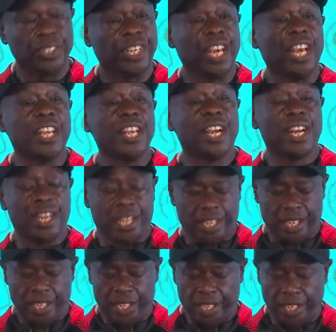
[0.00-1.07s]

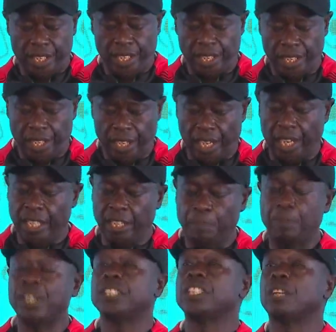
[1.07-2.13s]
Kenya, under
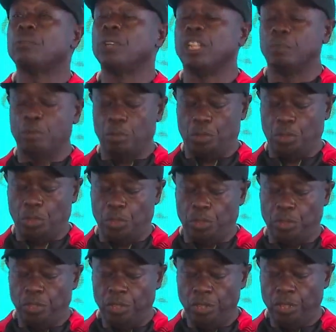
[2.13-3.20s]
President William
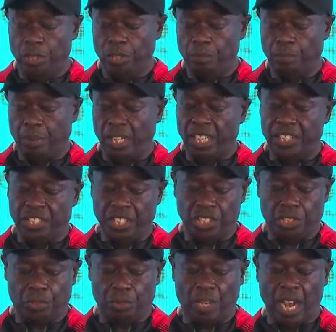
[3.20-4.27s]
Ruto,
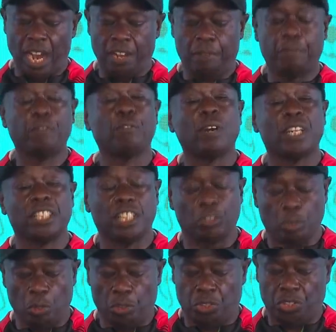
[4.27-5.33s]
pledges to carry forward the
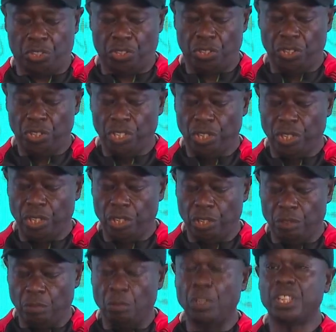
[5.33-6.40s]
torch
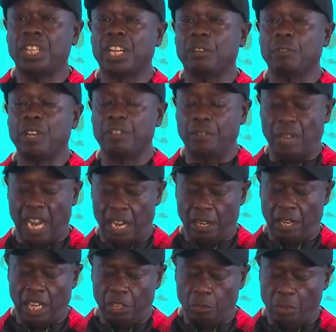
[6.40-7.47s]
with
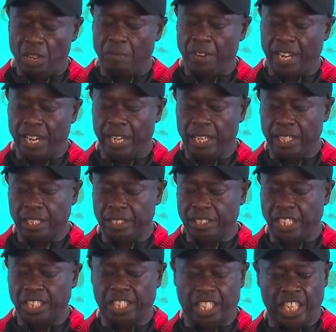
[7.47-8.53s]
unwavering
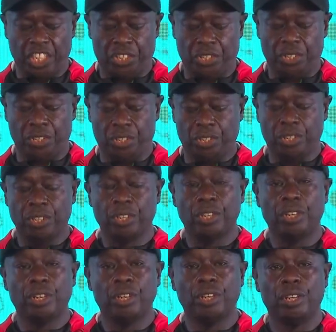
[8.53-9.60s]
dedication
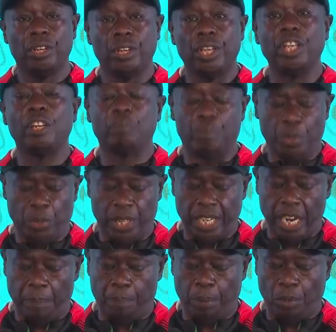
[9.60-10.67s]
in
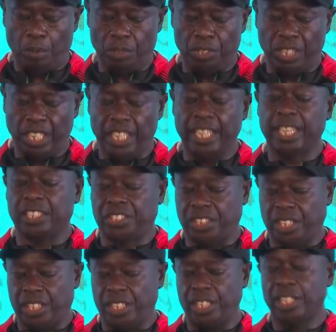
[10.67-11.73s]
building upon the
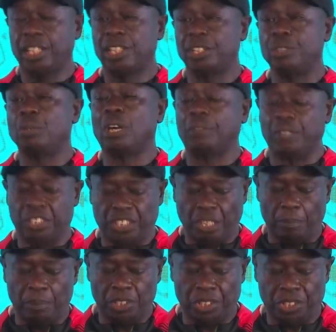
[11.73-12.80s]
legacy you have
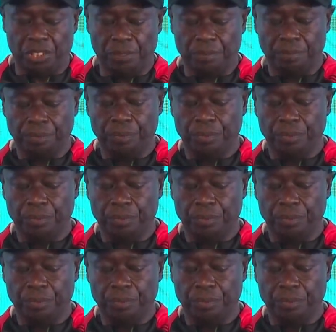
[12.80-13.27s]
established.